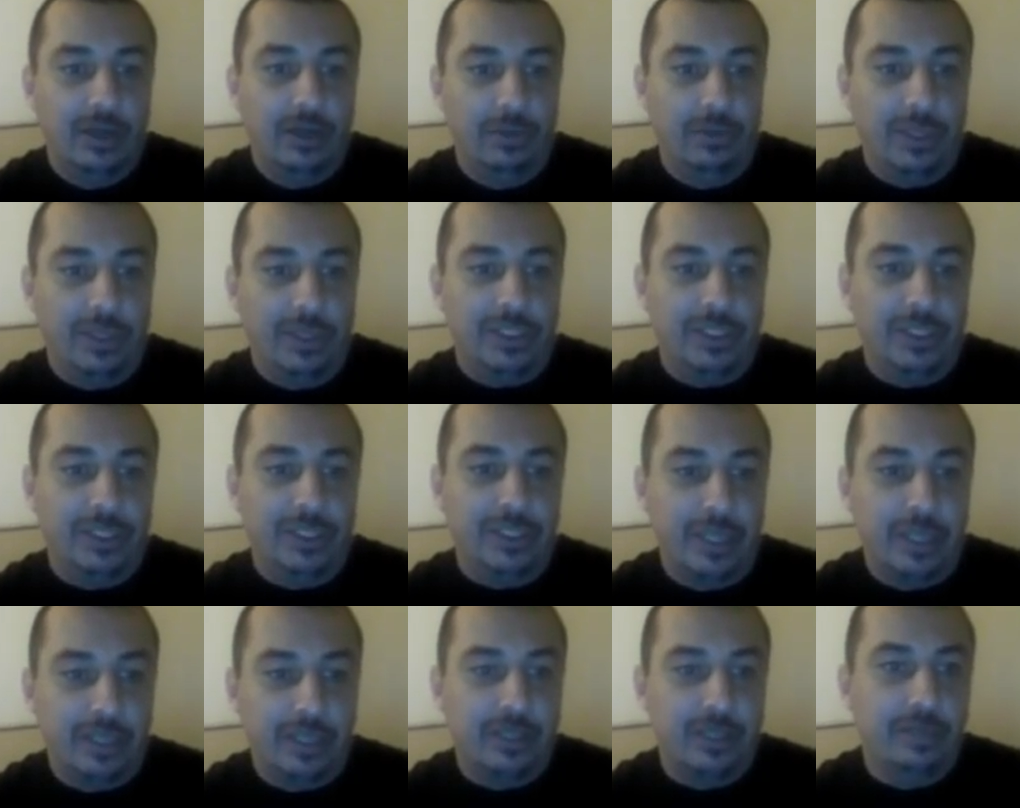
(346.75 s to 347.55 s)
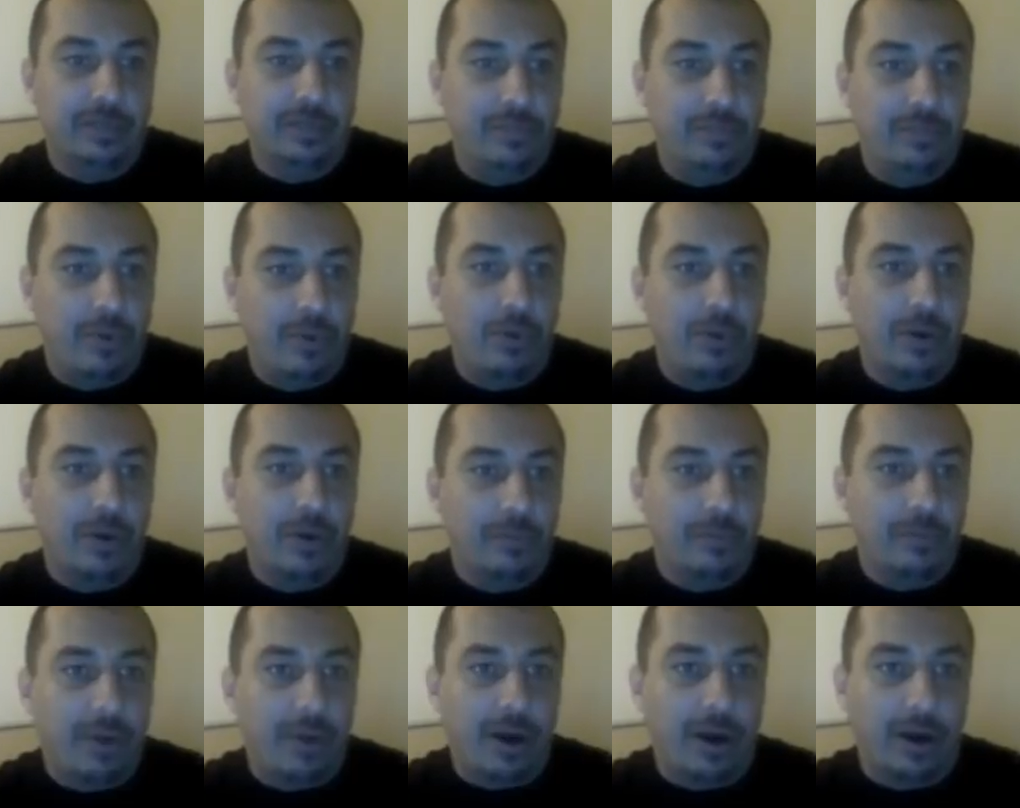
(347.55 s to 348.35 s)
which is another
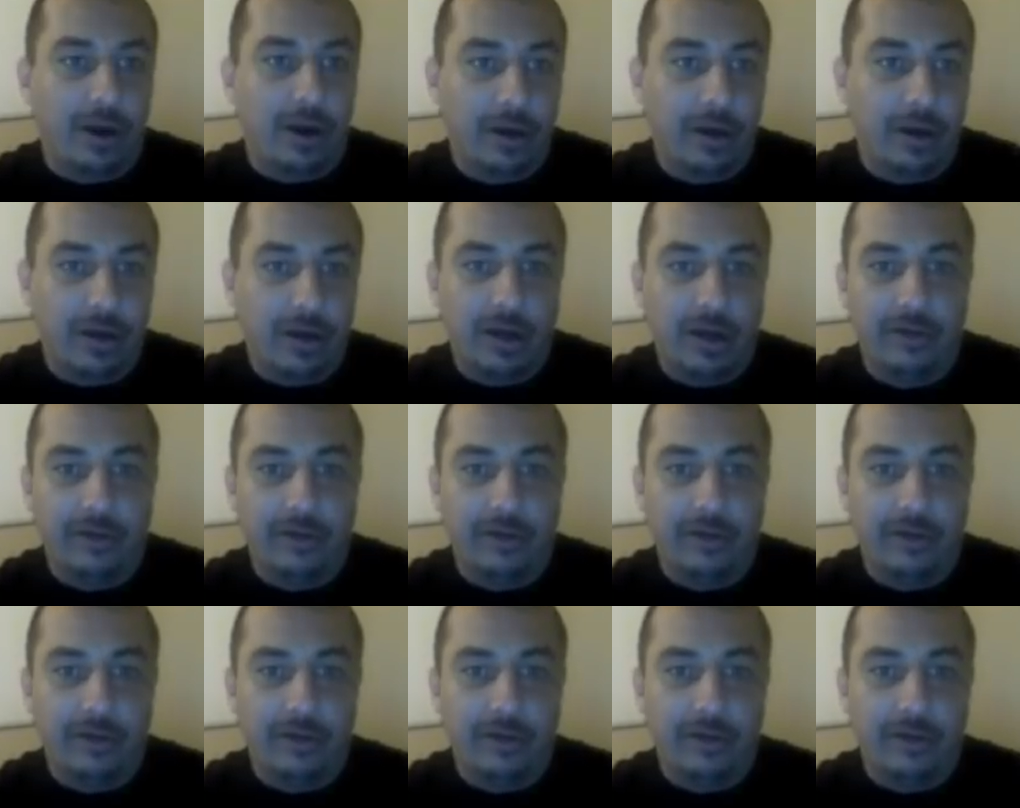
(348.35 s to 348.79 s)
important part